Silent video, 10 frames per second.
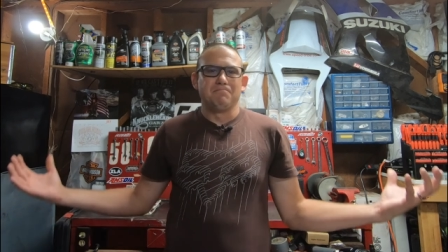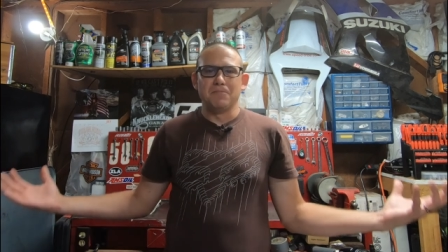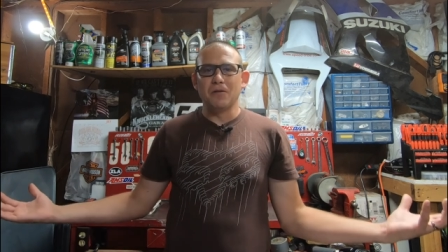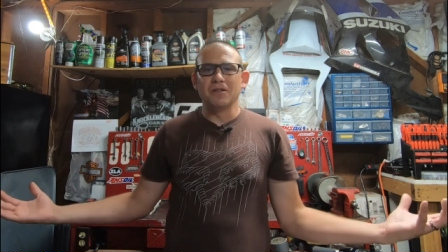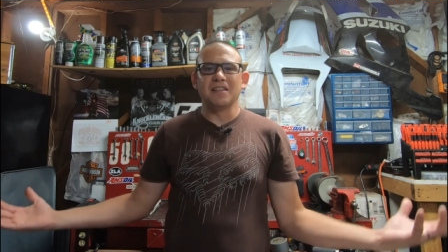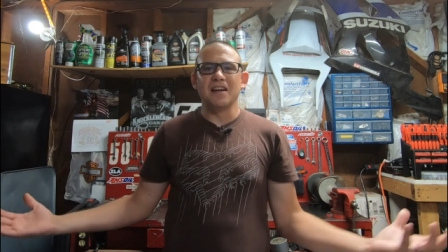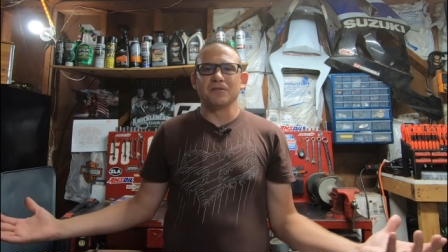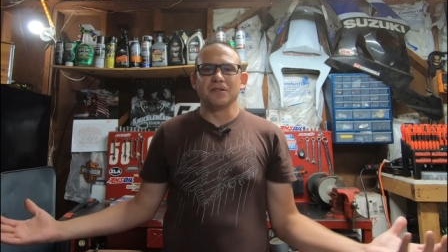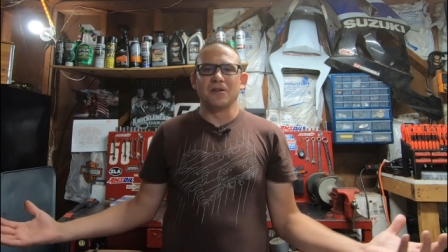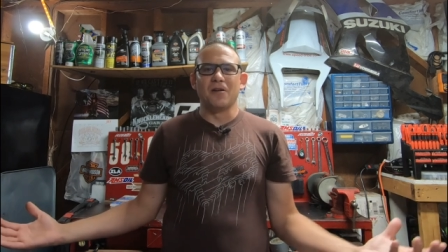
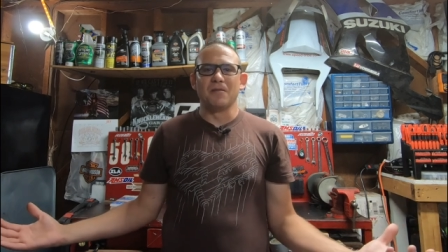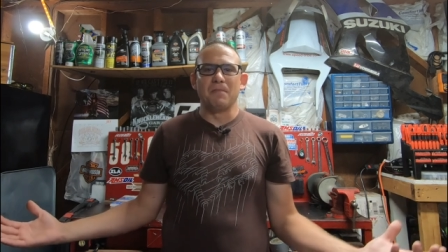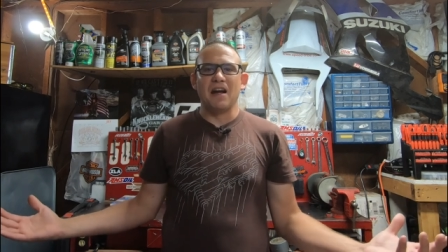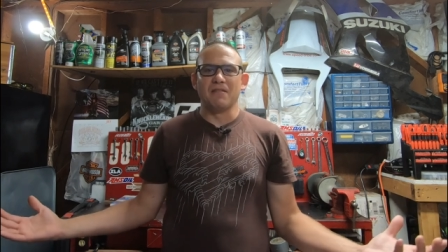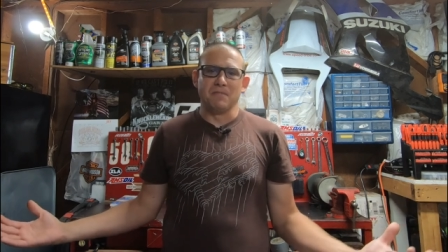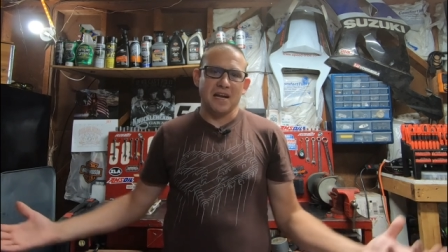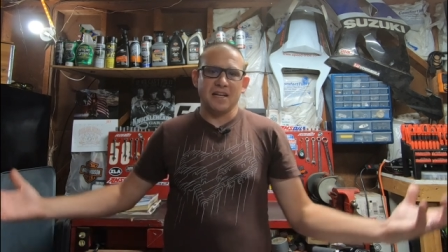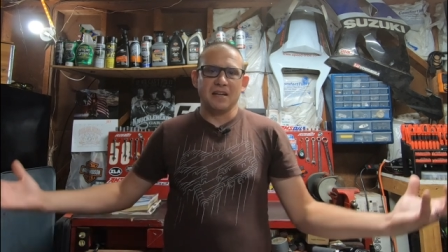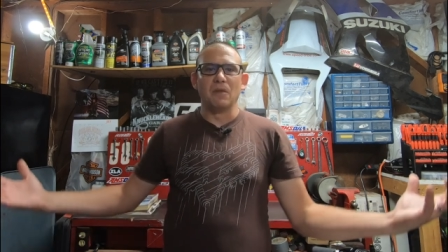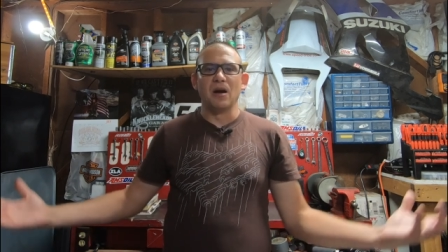Motorcycles aren't about
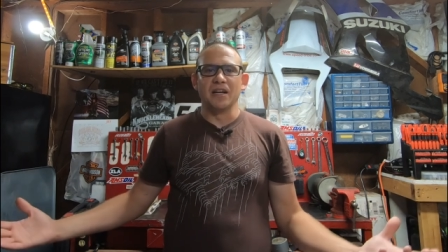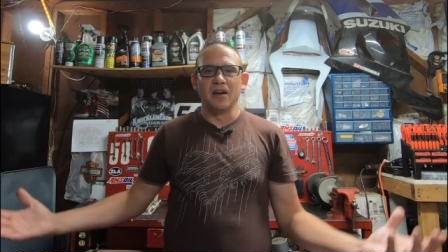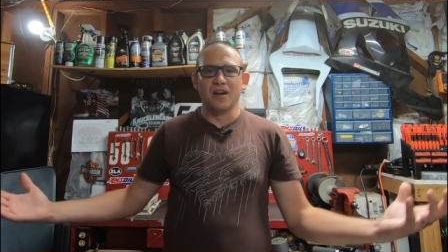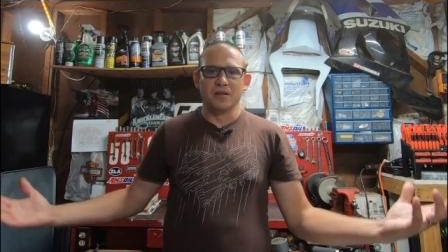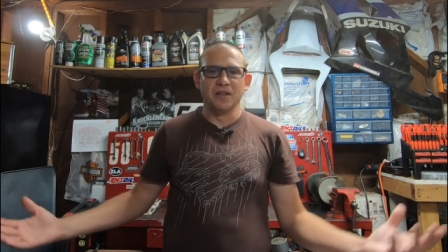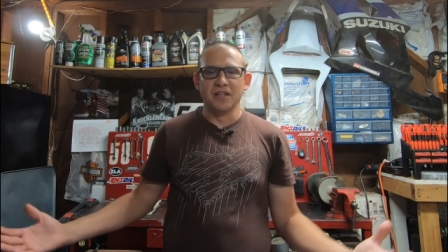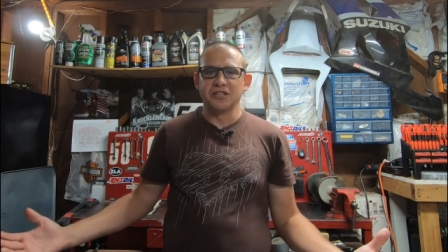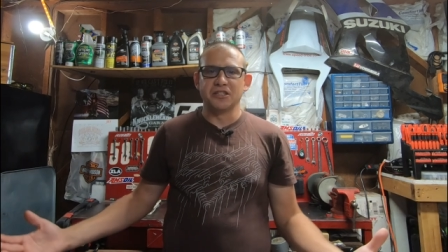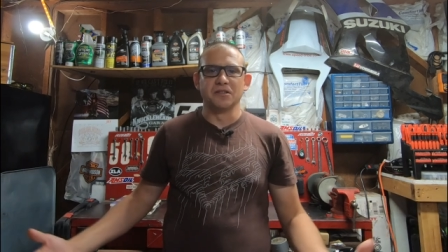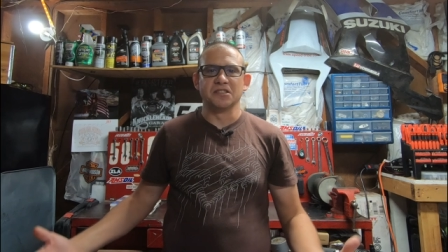making money on them
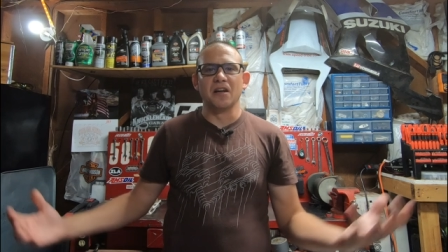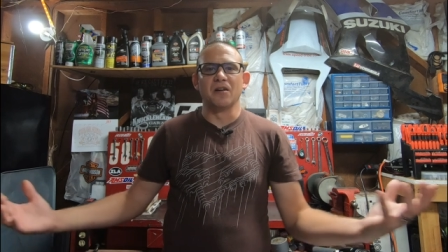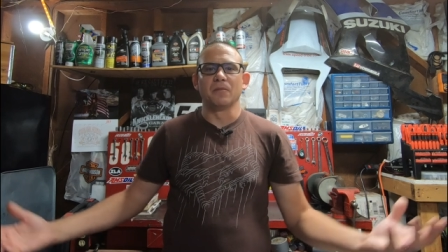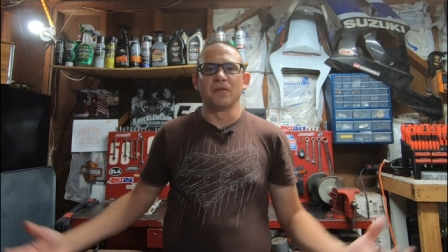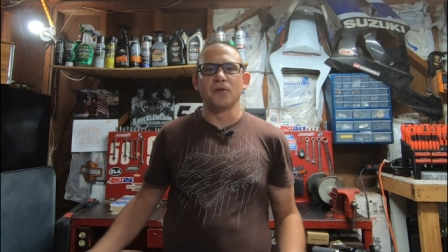unless you're selling them.